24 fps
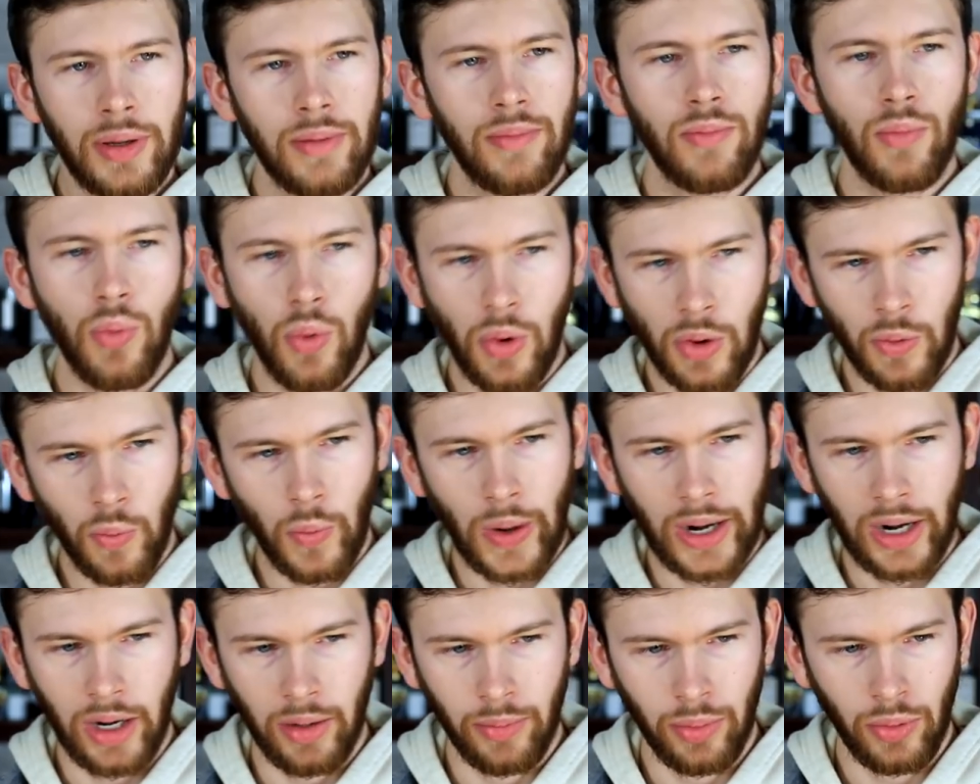bit more
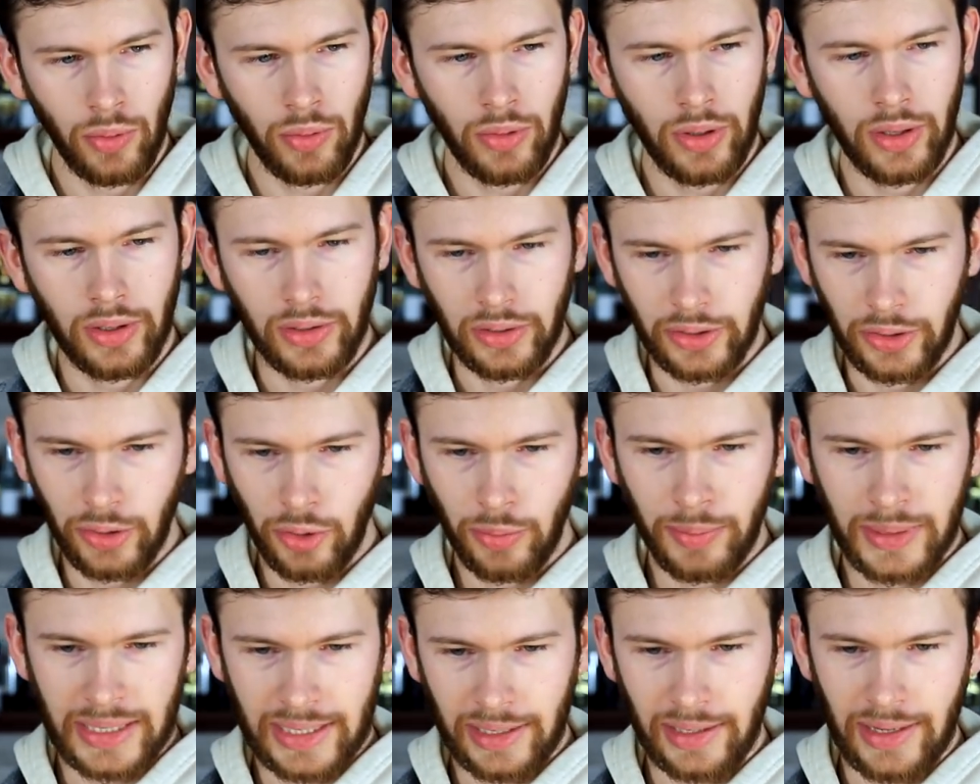wearable, a
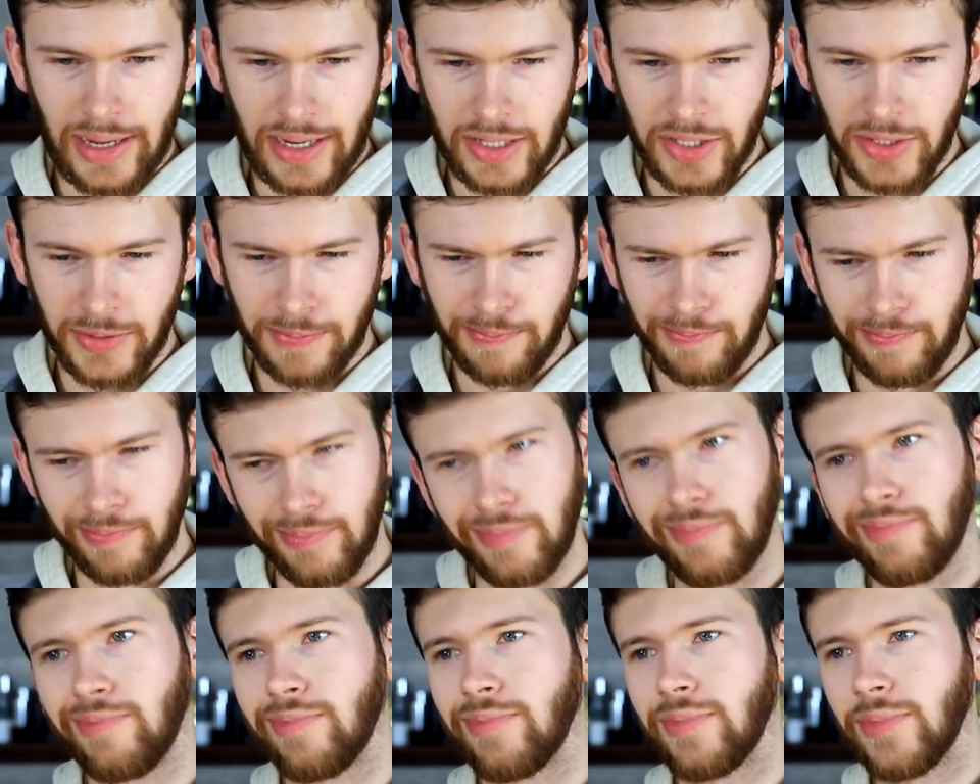little bit less
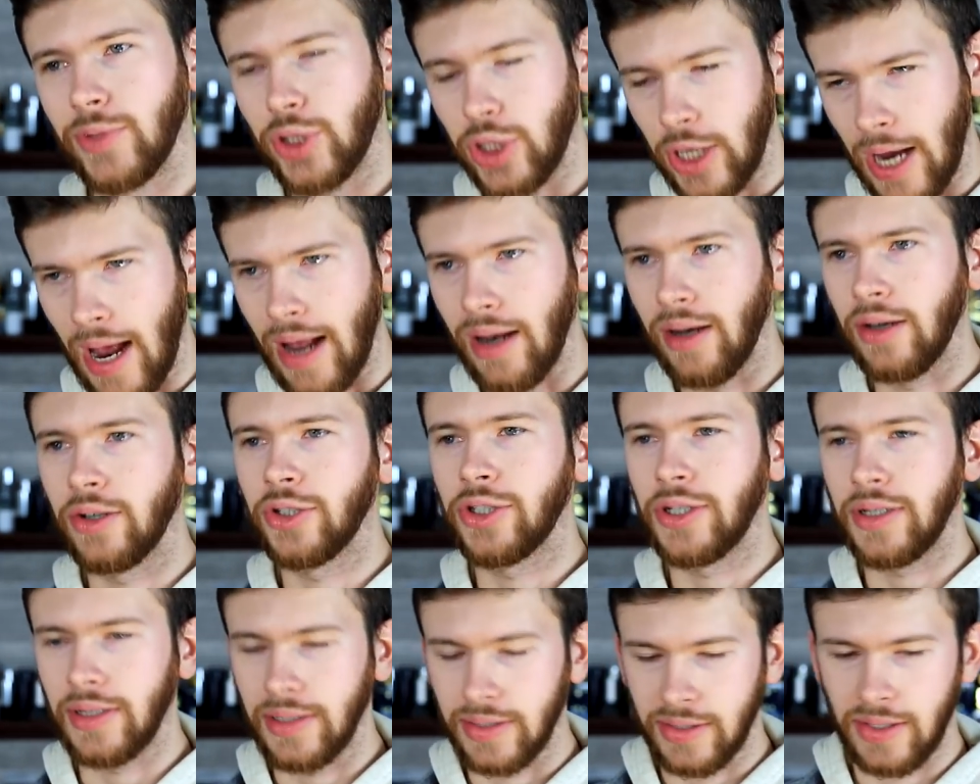
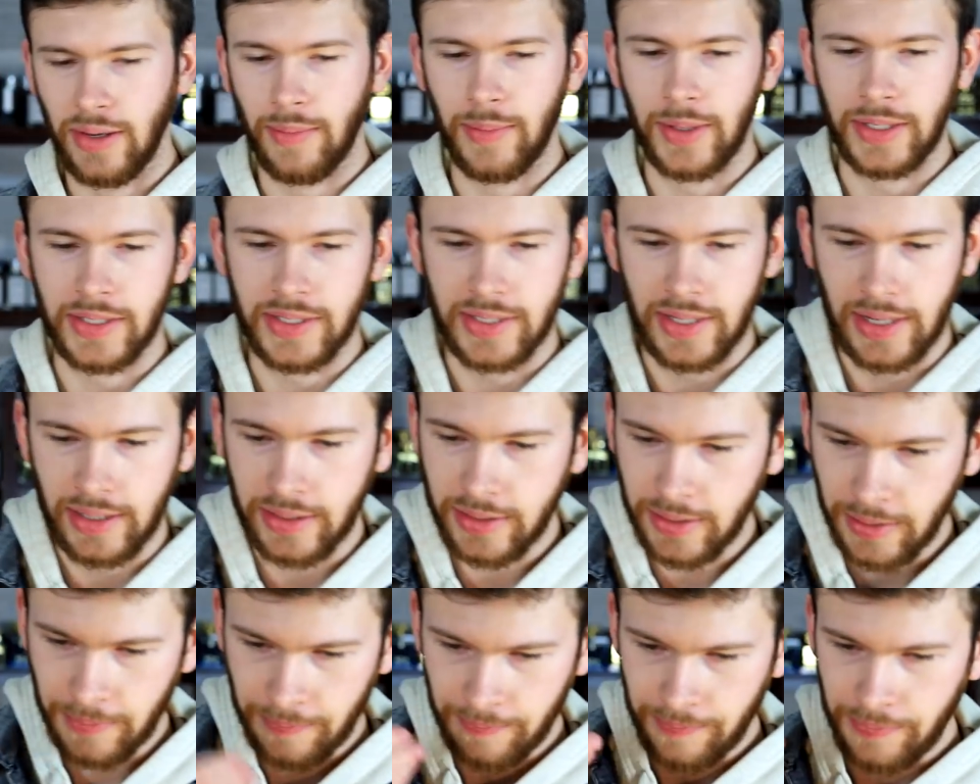challenging to some
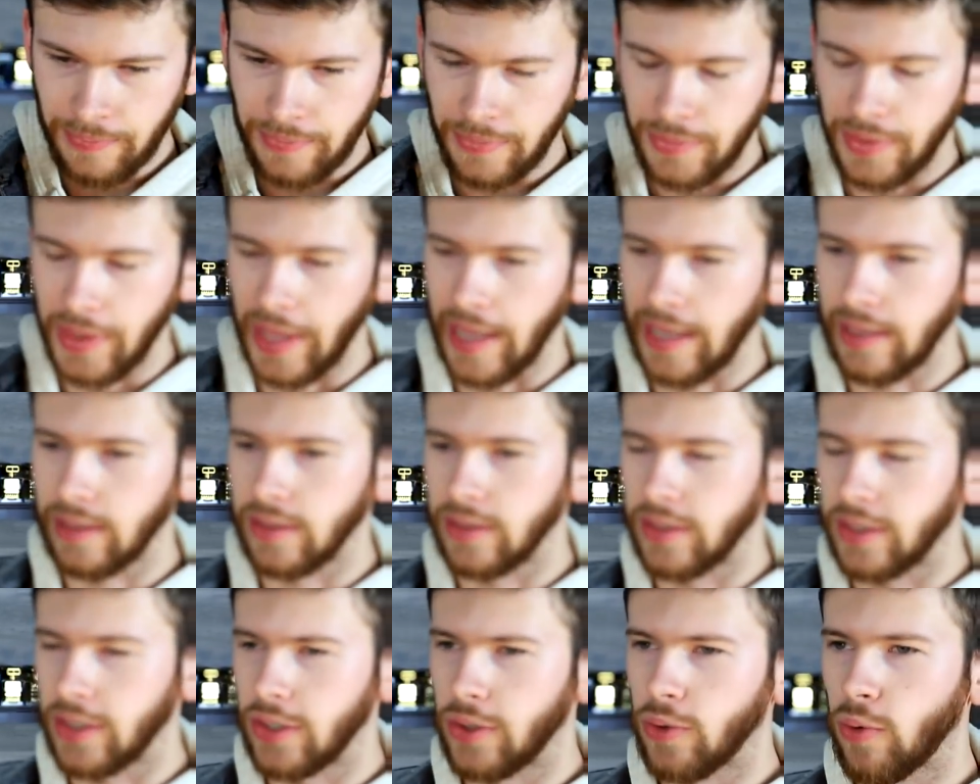extent
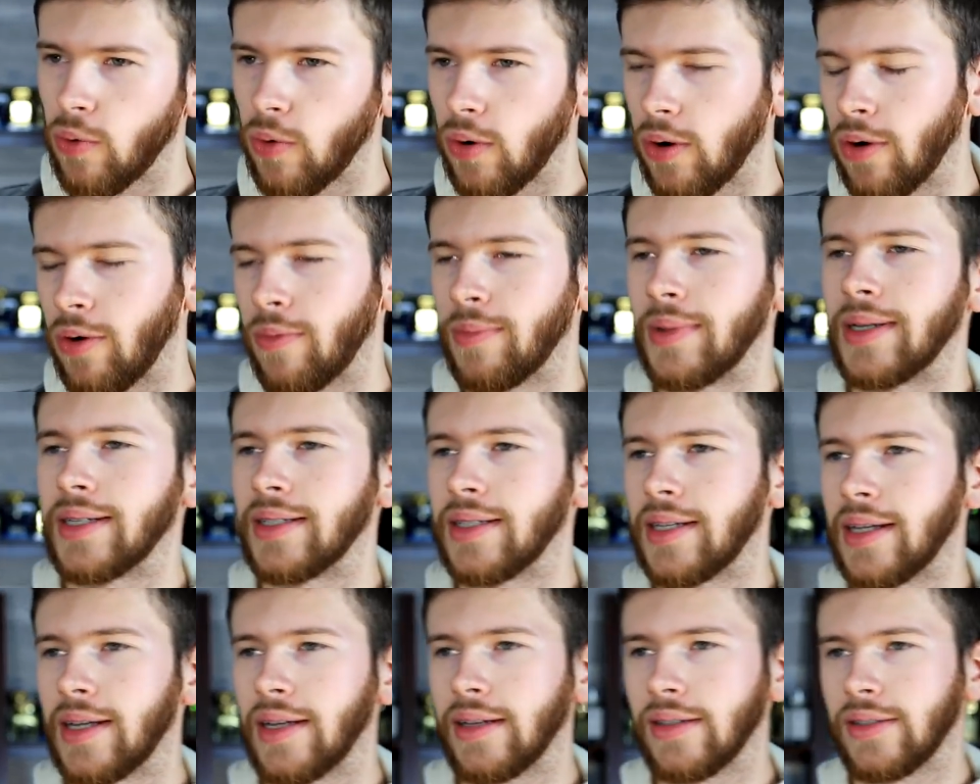than Dior Homme
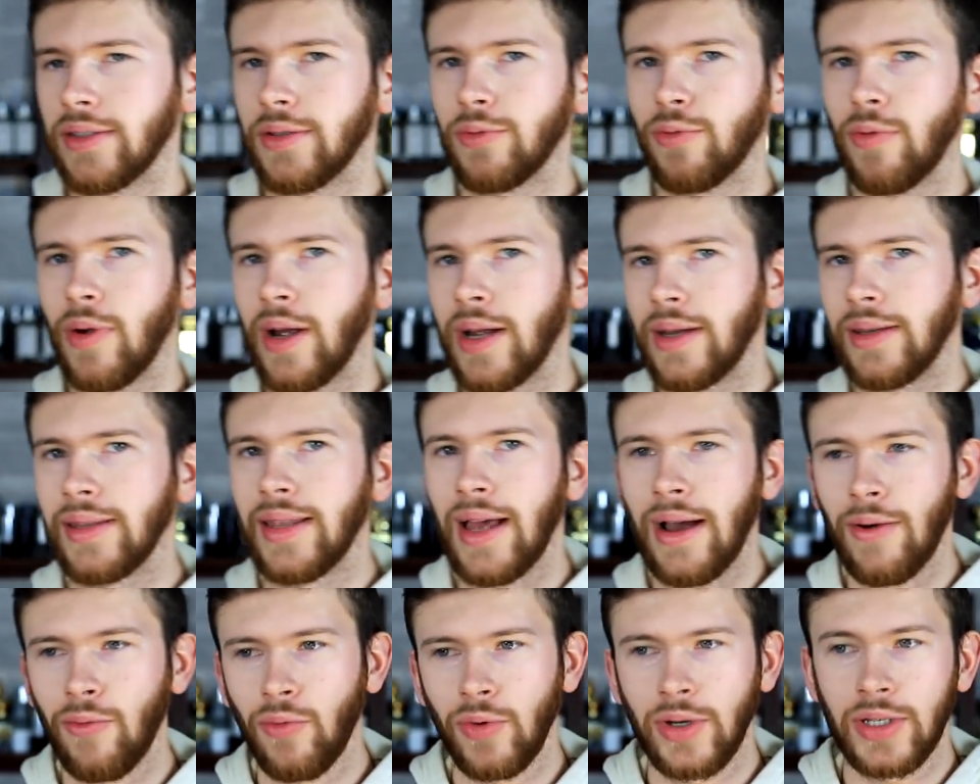Intense, right?
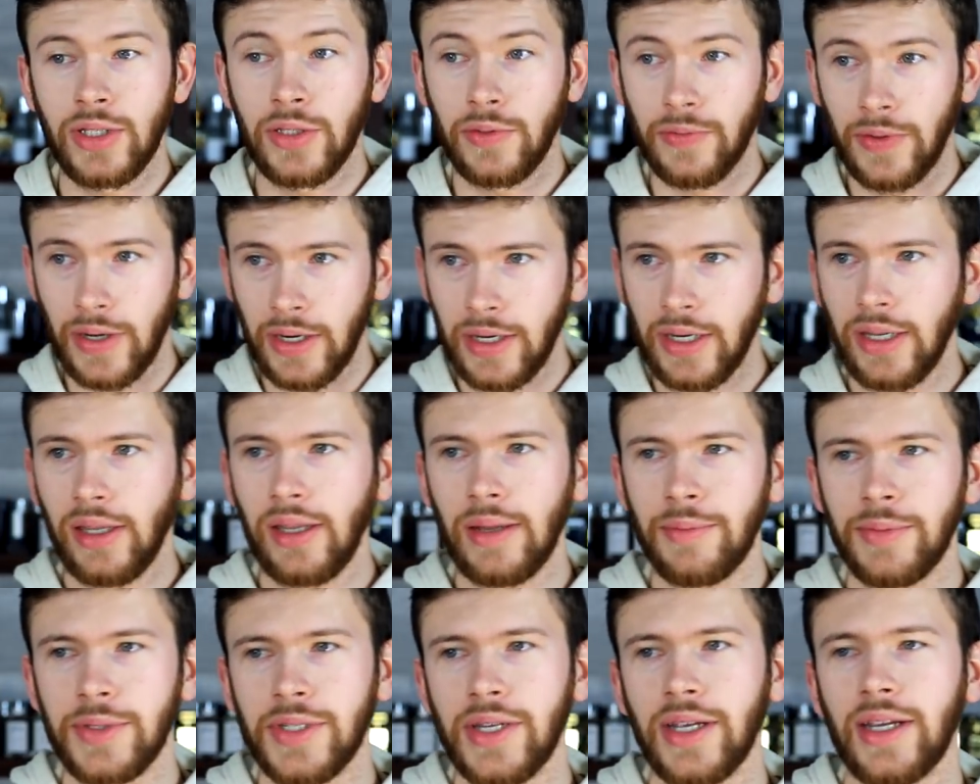That one is very
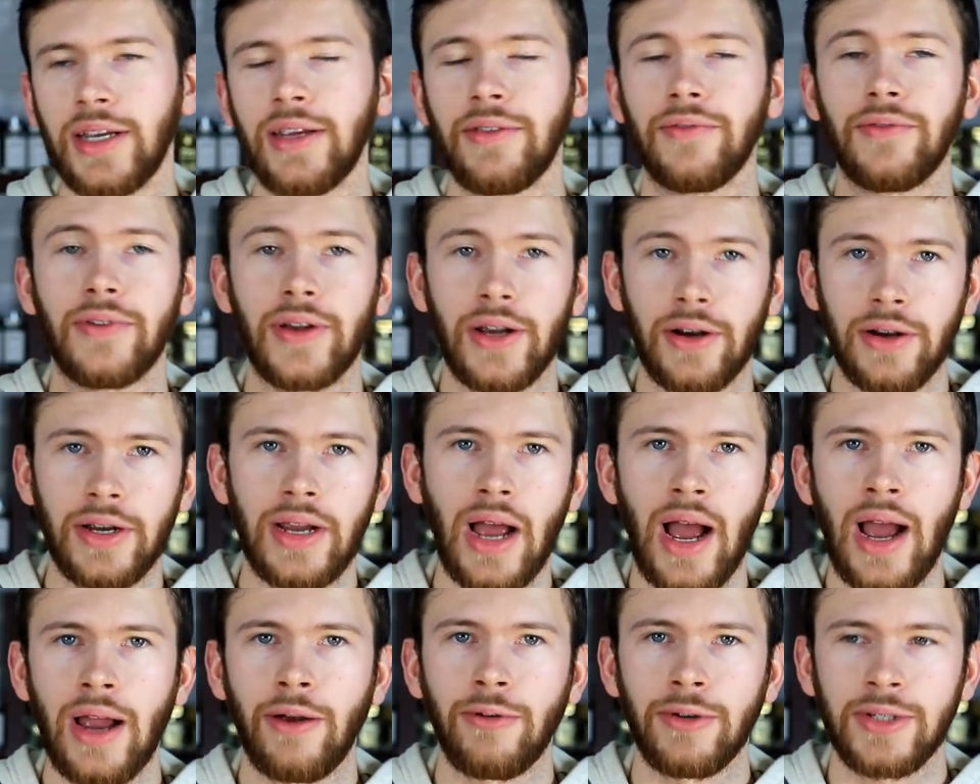lipsticky, very
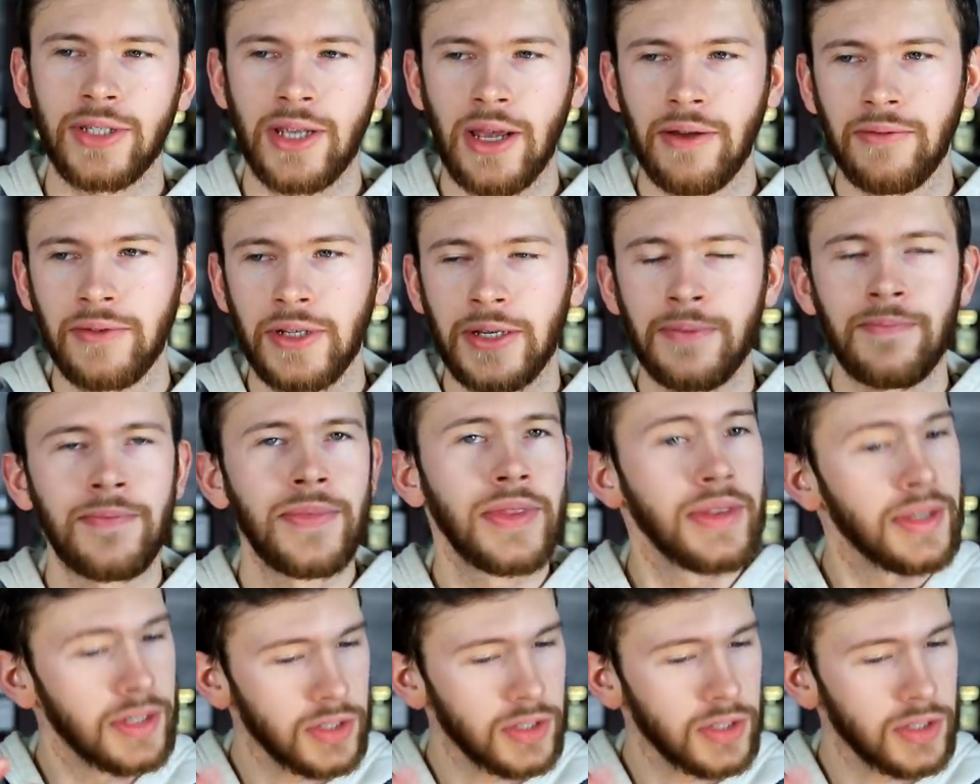iris heavy.